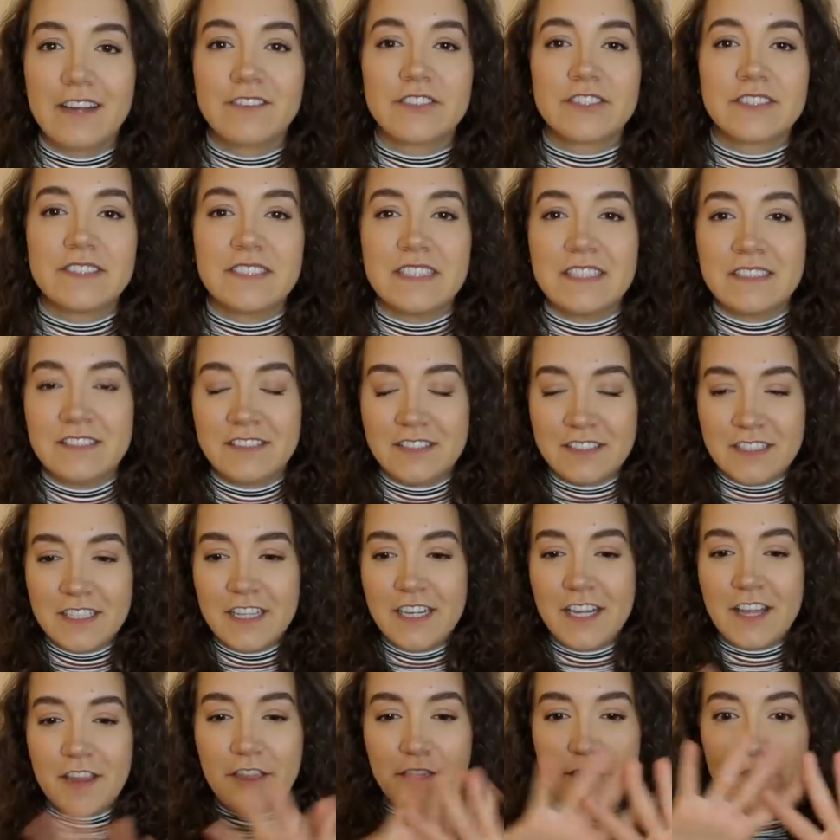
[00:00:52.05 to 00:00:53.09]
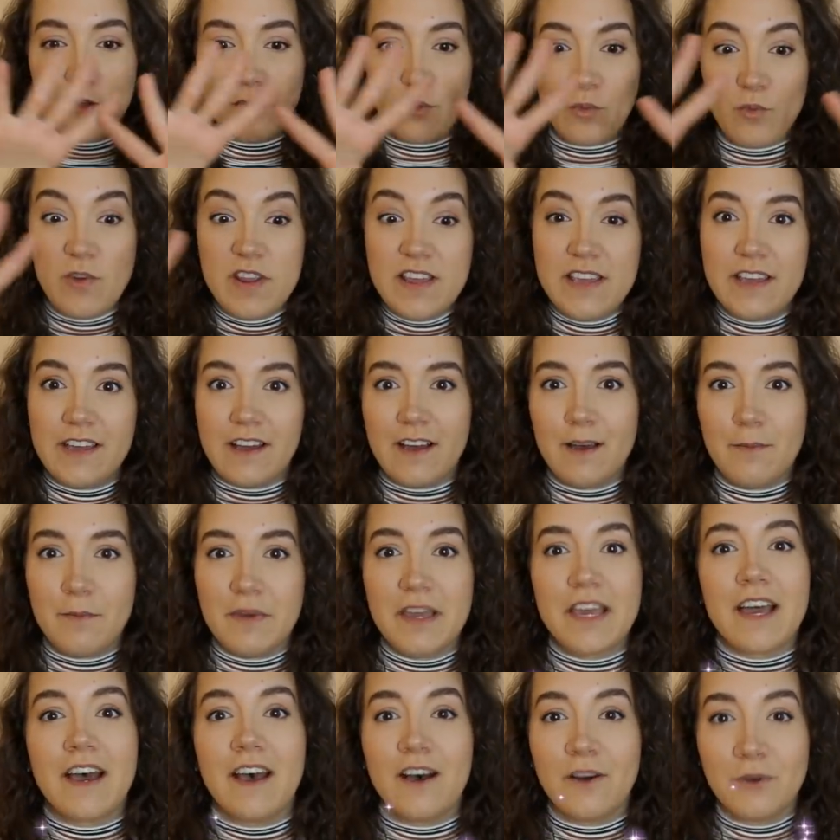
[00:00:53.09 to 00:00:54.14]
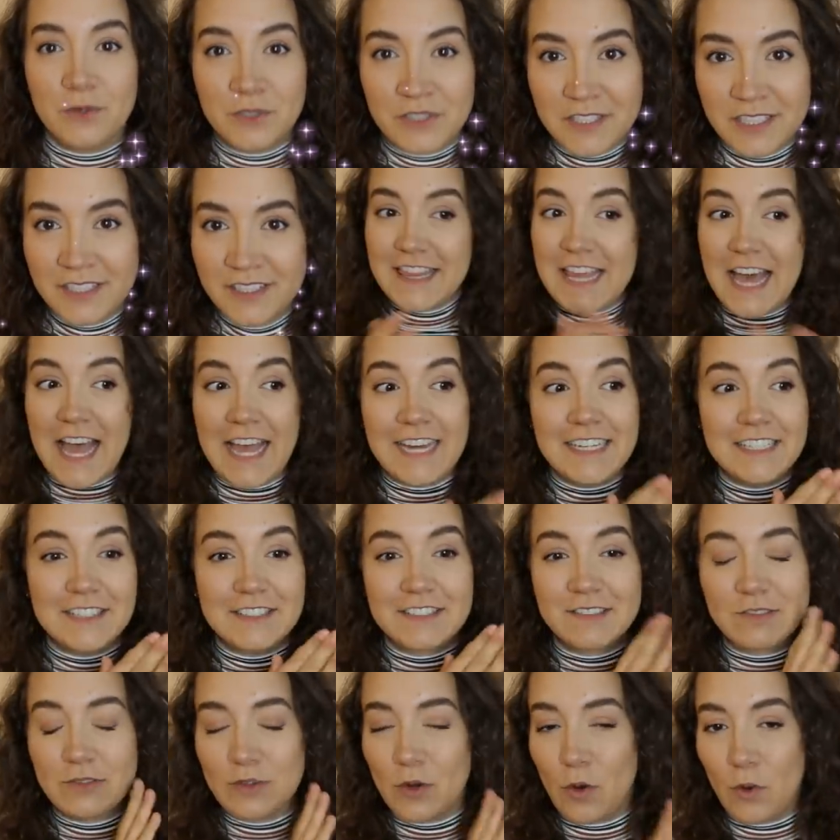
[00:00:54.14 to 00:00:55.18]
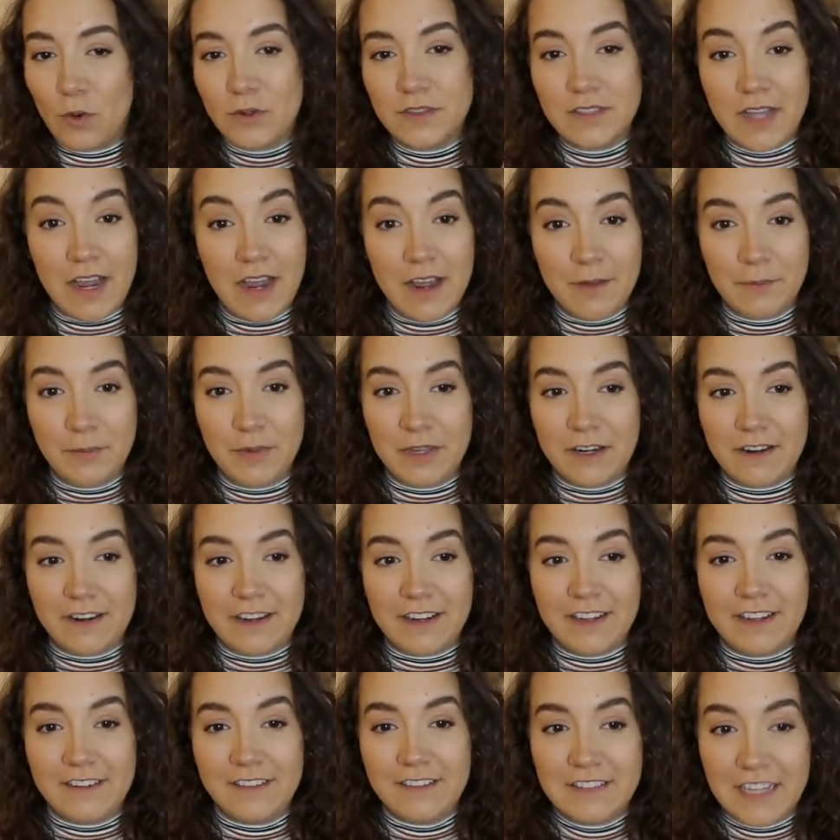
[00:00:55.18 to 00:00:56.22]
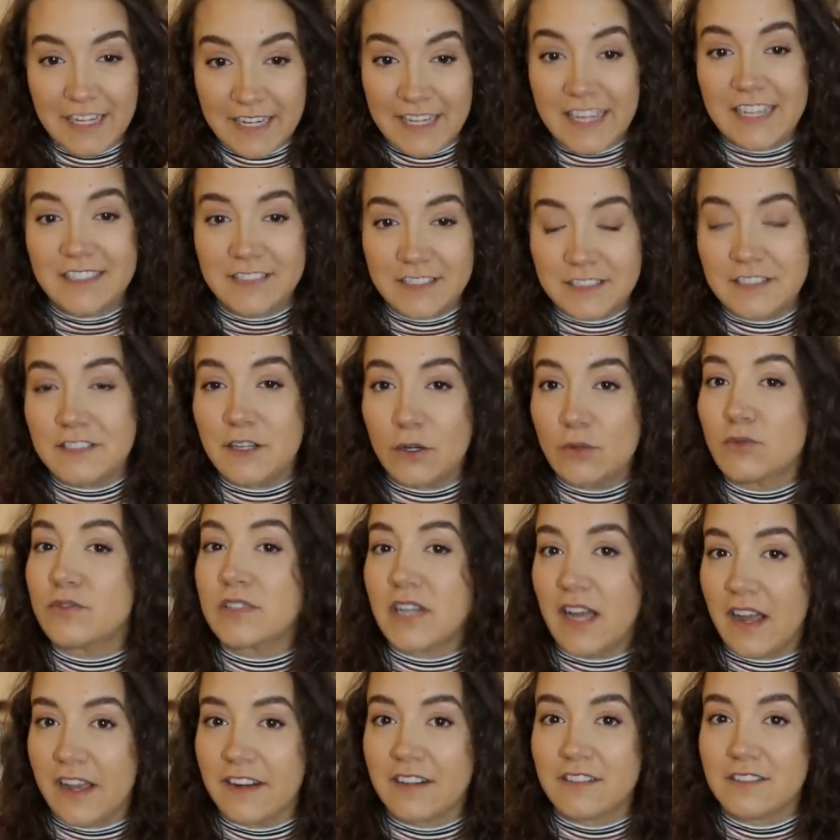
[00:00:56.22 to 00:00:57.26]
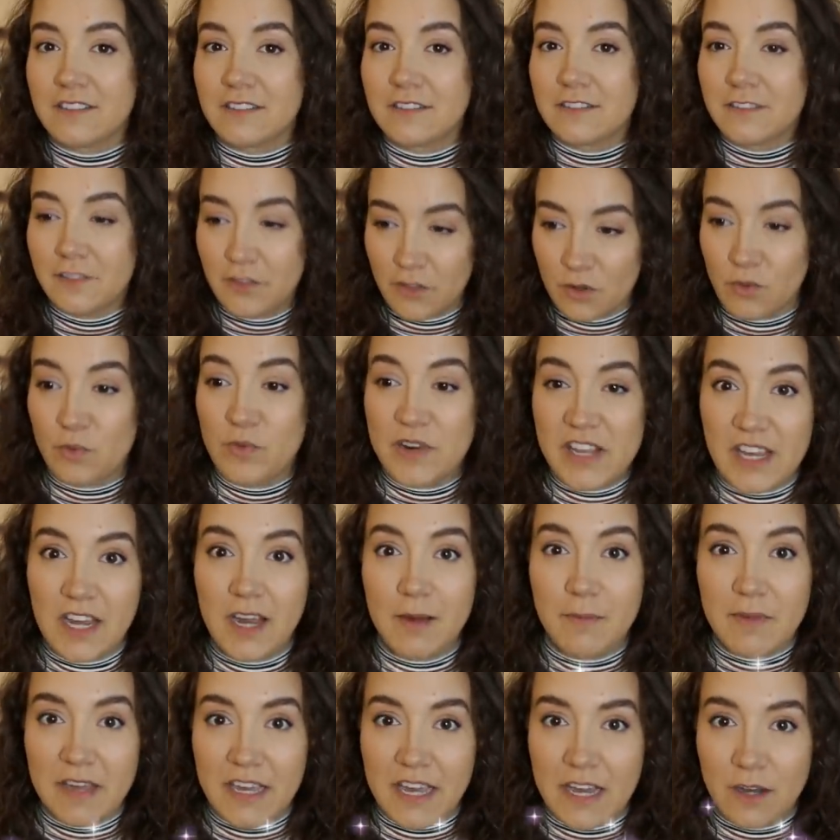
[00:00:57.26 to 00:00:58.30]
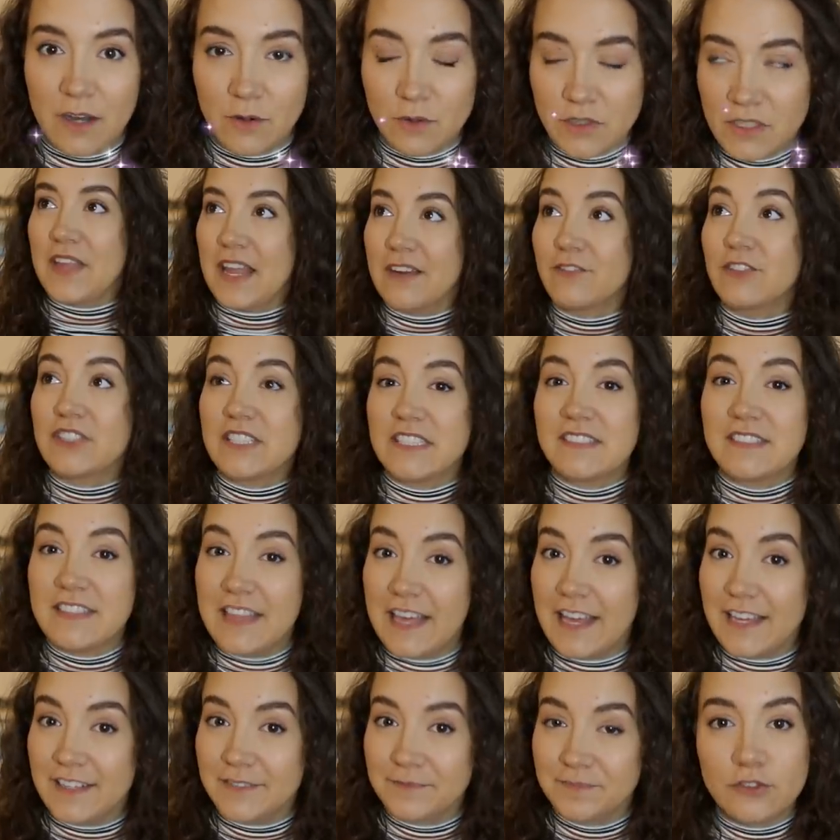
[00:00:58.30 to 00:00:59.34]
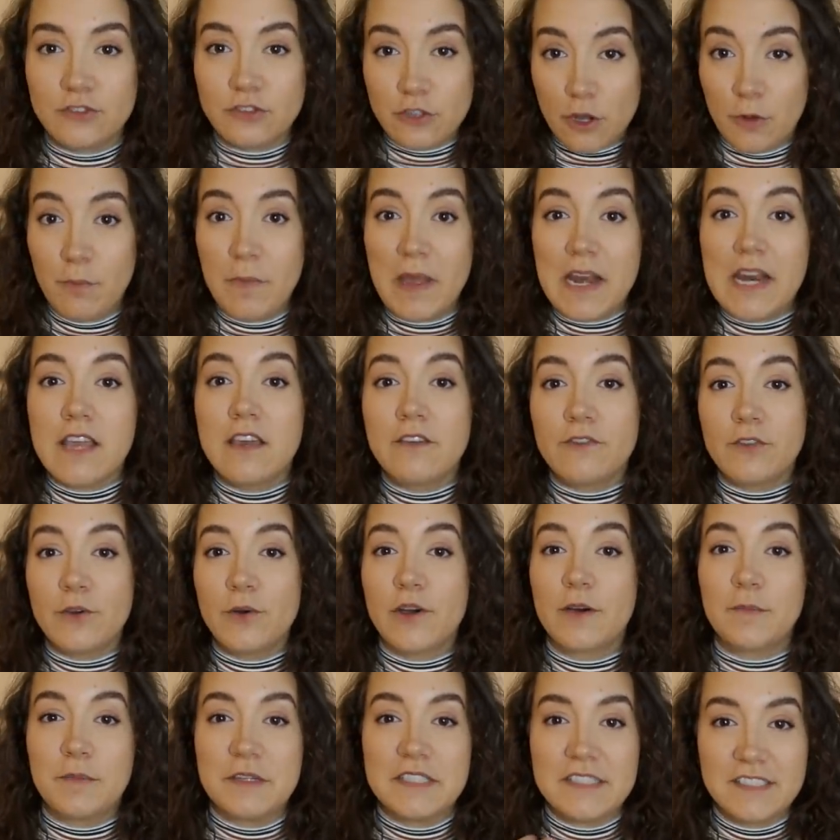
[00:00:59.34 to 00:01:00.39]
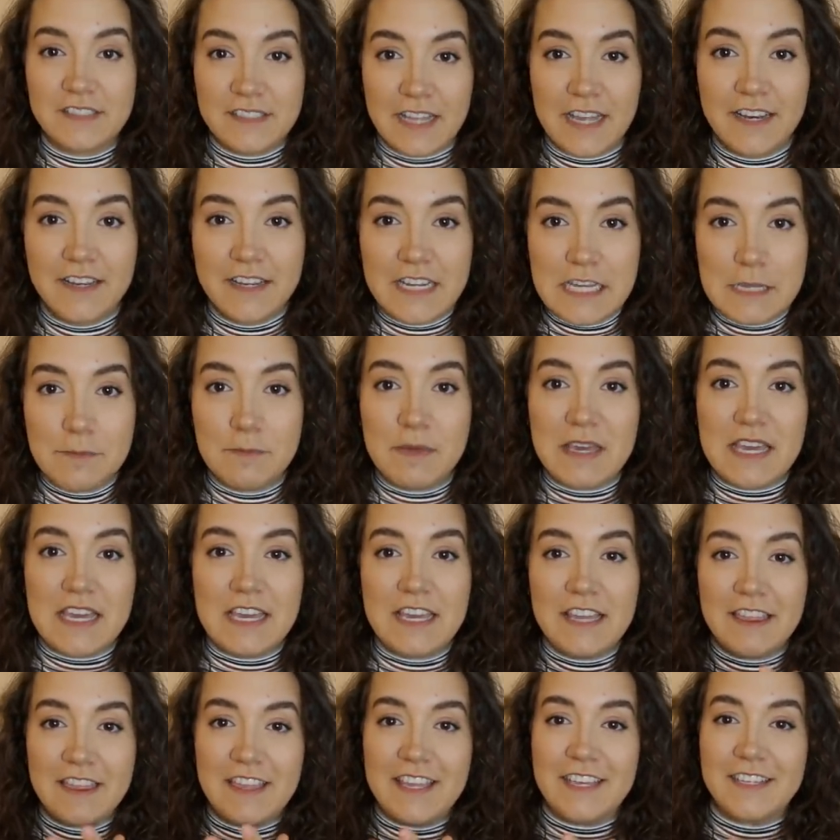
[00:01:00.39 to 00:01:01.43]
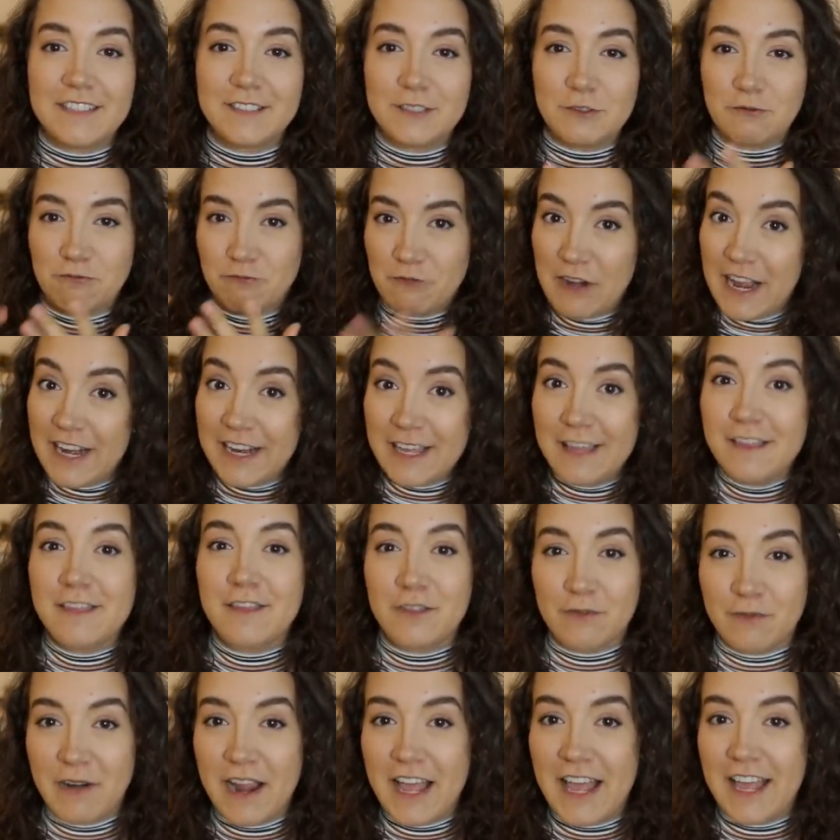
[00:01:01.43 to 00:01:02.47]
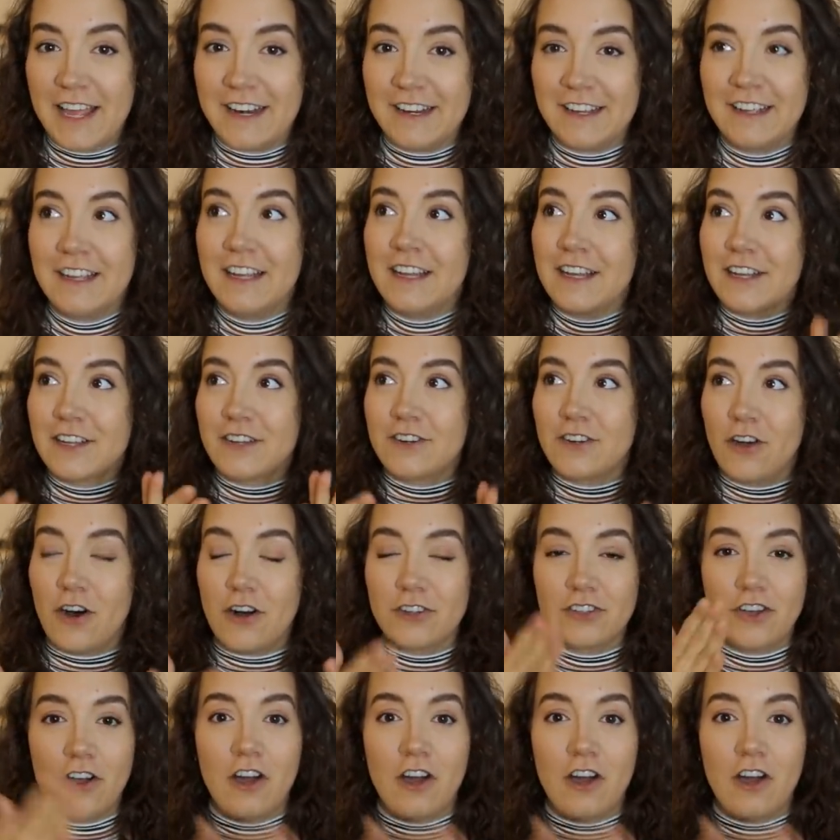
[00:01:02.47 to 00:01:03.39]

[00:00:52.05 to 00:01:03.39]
Ever since the re-coming out, that whole time period, that gets its own title. The re-coming out. Ever since then, so many of you have been sending me this Reddit thread called